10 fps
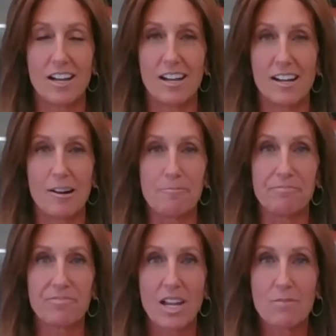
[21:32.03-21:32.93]
Um,
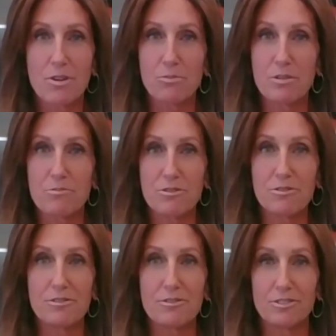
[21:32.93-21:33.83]
but we
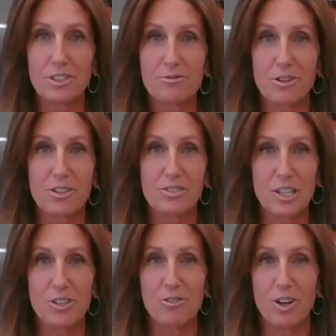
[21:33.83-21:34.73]
will look forward to
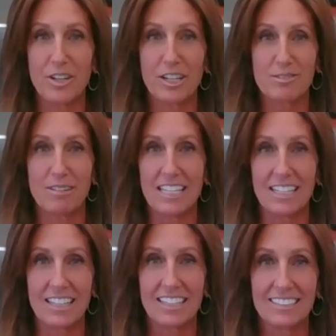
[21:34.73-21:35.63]
seeing you all next week.